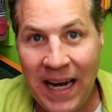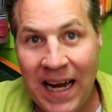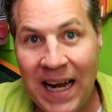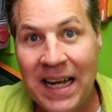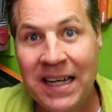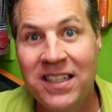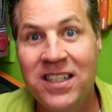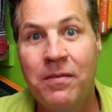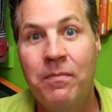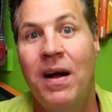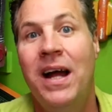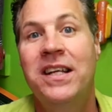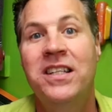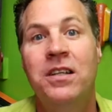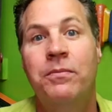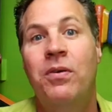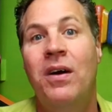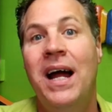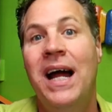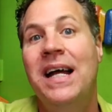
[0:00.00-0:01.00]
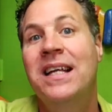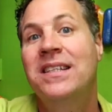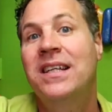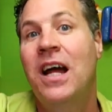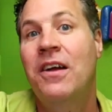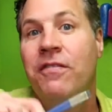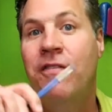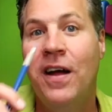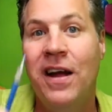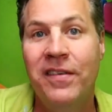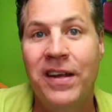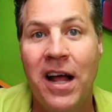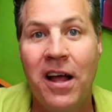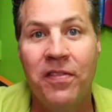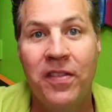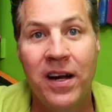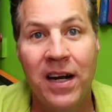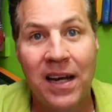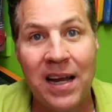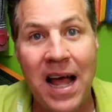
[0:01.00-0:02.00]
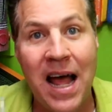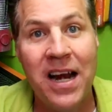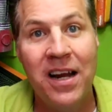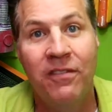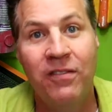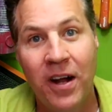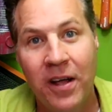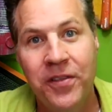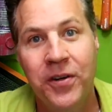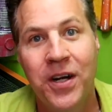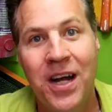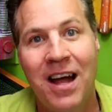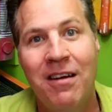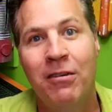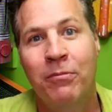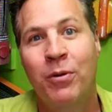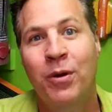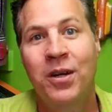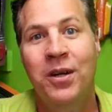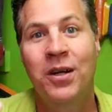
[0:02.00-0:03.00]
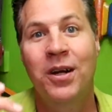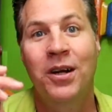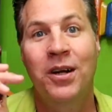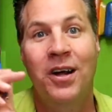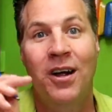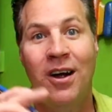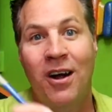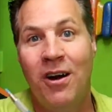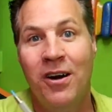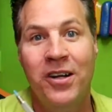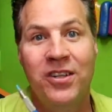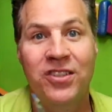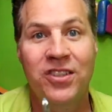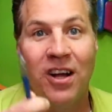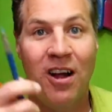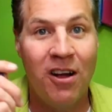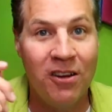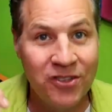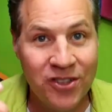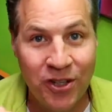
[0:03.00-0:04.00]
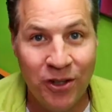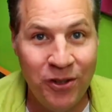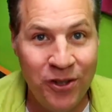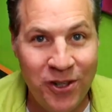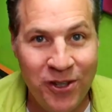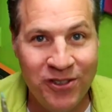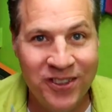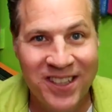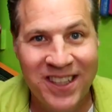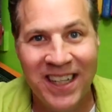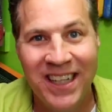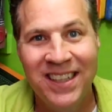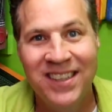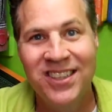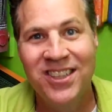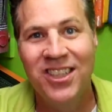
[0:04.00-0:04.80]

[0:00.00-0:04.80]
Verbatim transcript: And to my surprise, I found out that a lot of other comic book artists also use these.